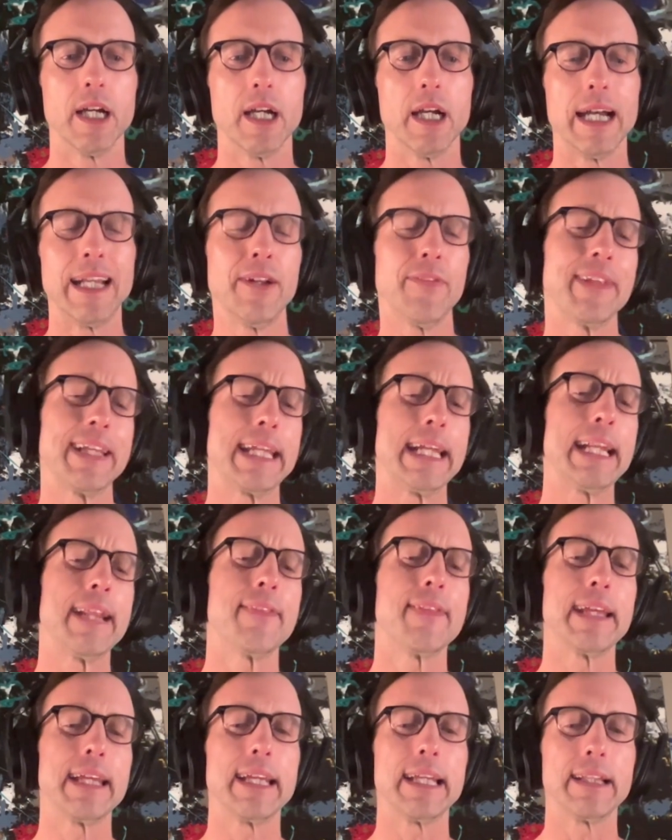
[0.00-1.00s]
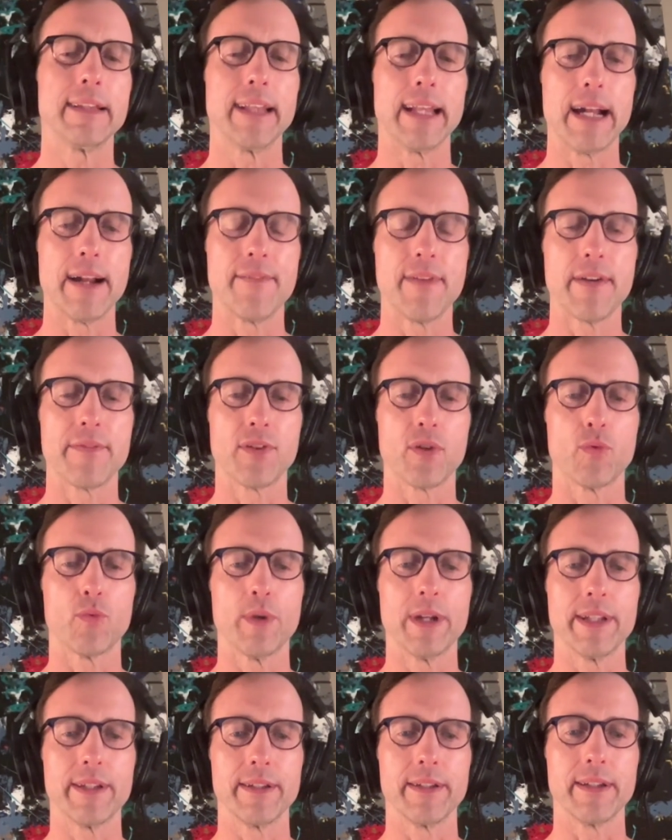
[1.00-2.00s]
I don't think anything that I've ever
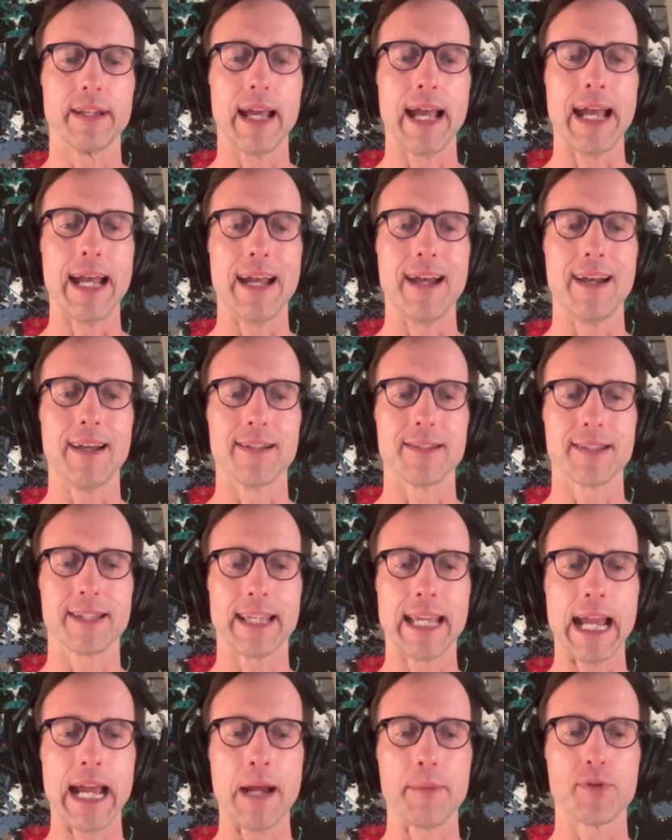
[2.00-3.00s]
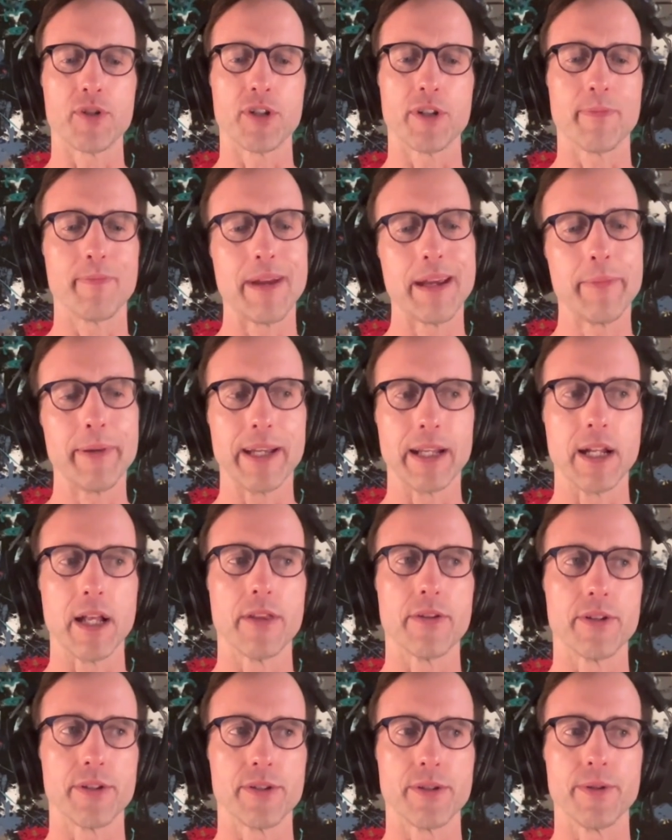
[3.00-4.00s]
written has captured, maybe
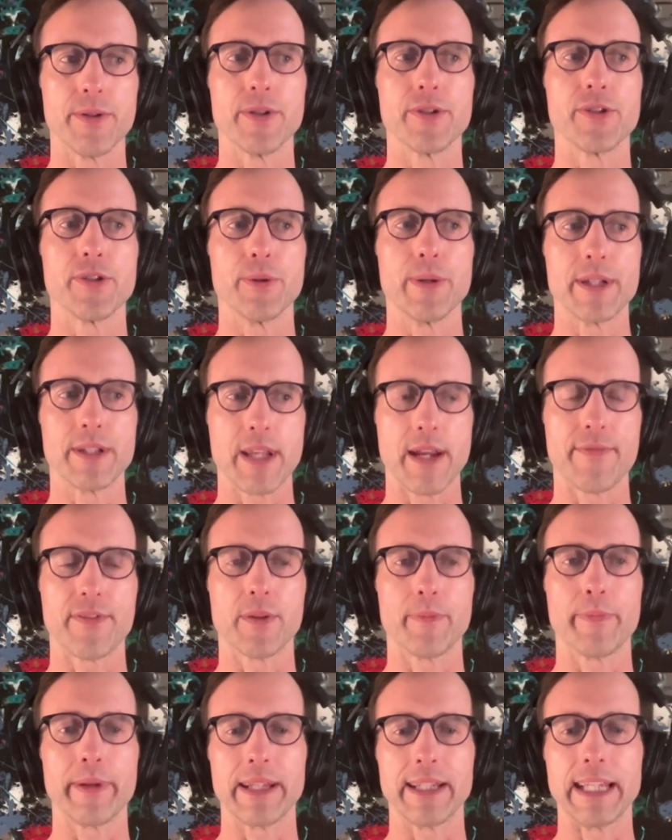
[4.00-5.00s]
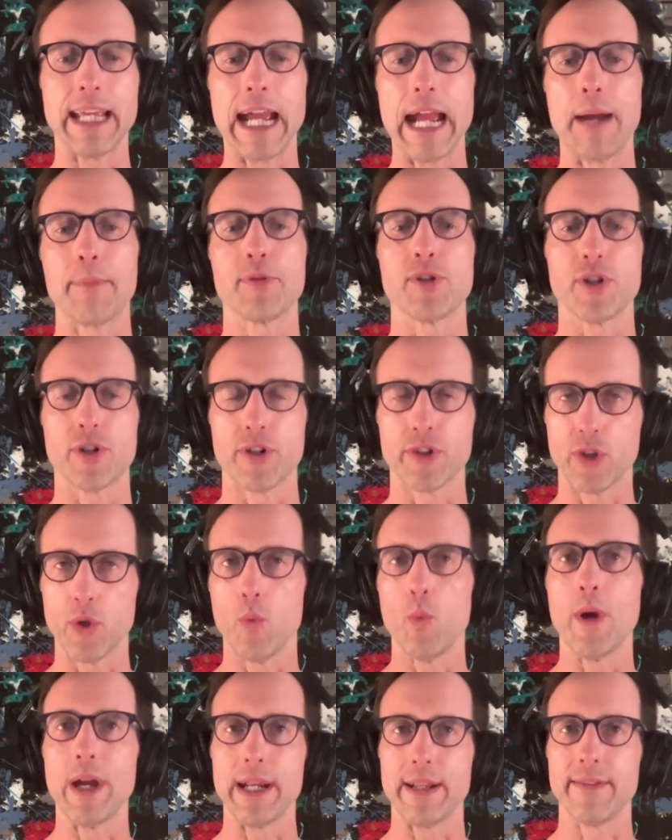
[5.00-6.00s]
another tune or two has ever been captured the
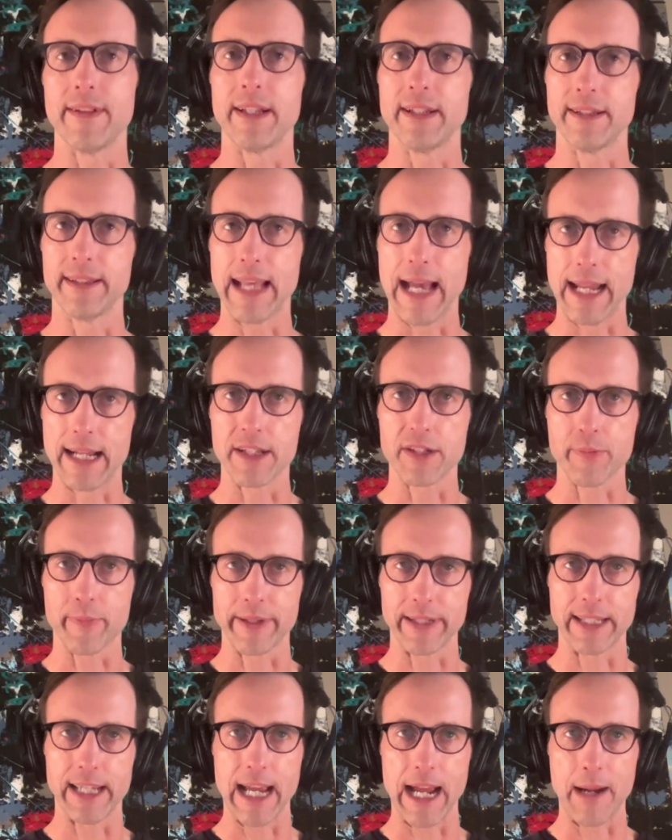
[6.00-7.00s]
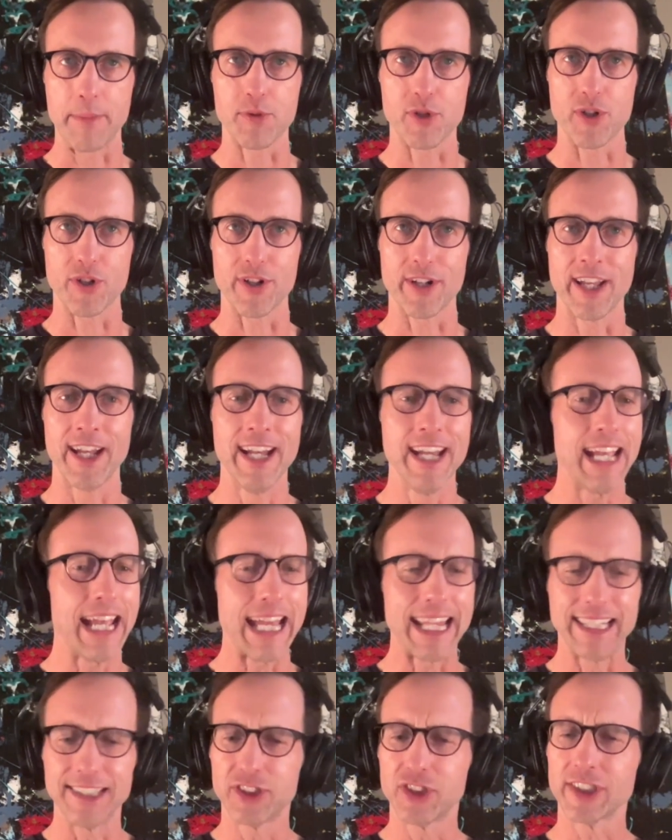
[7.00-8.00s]
way that that has been captured.
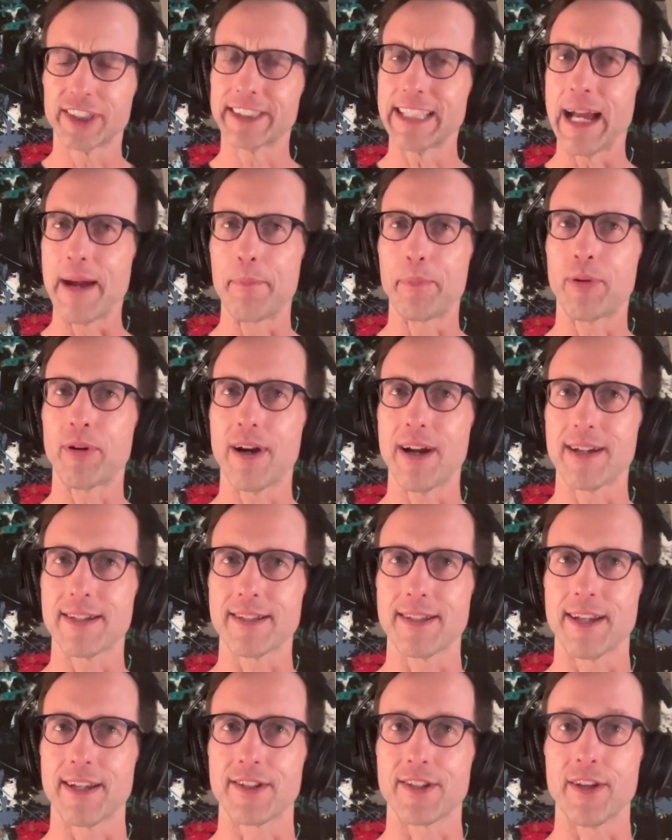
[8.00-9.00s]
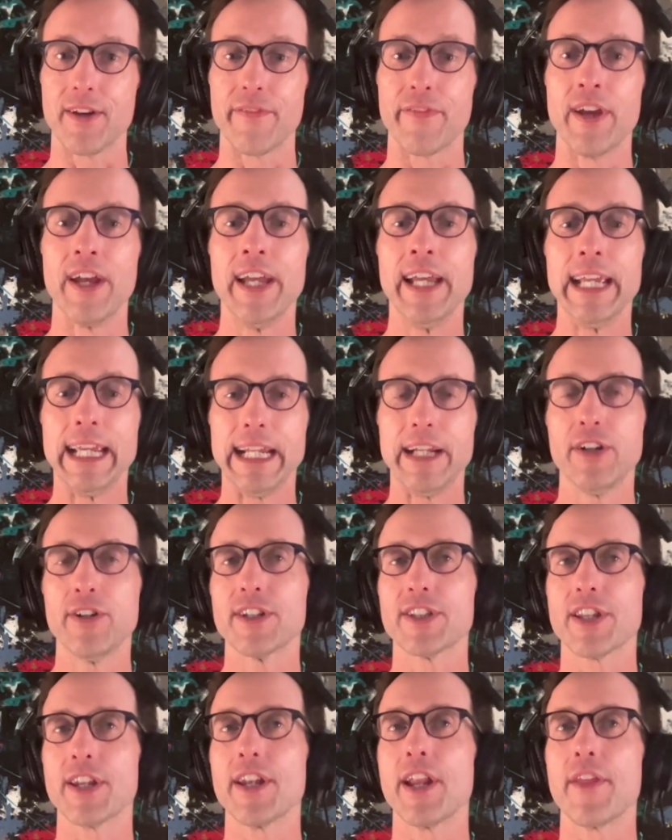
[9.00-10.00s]
And it's just that process of here
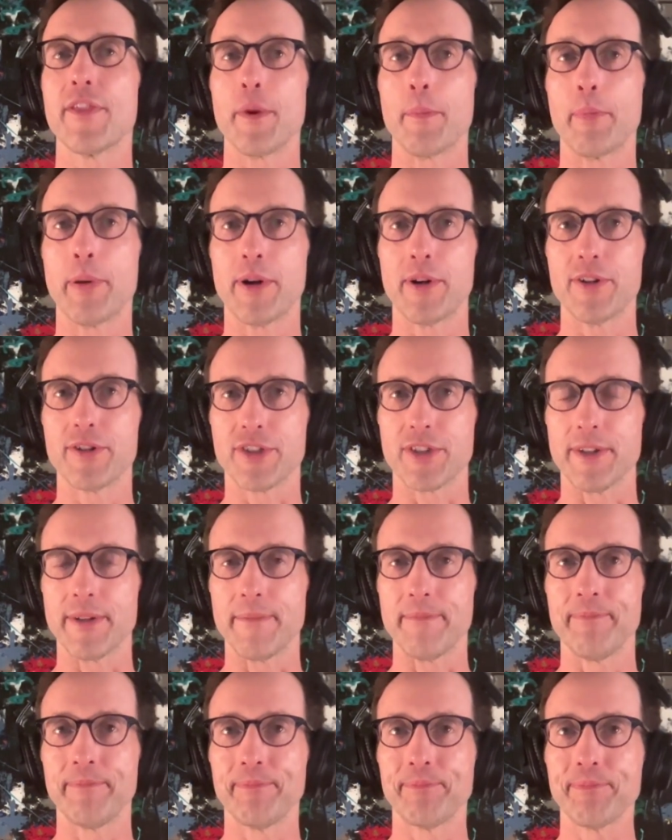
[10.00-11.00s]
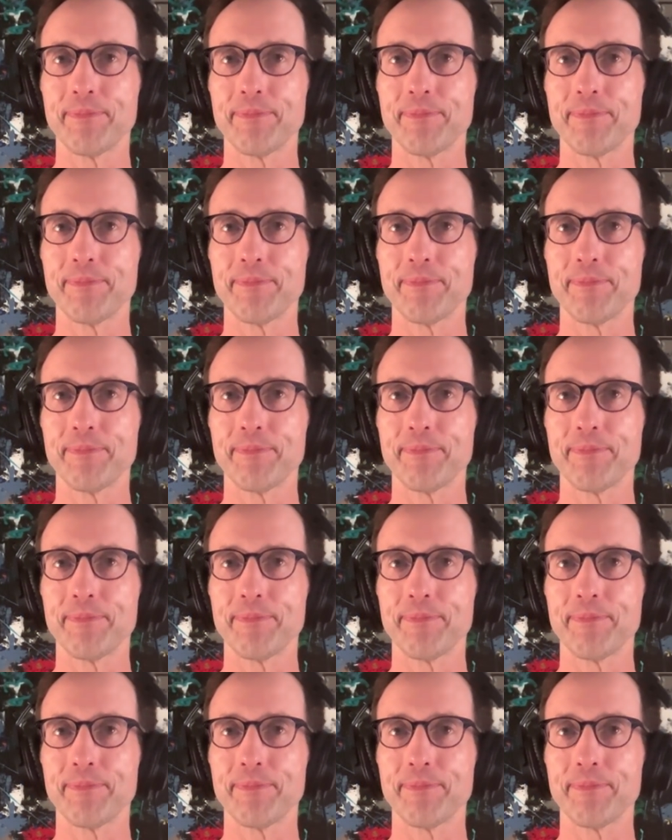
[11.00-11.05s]
is another person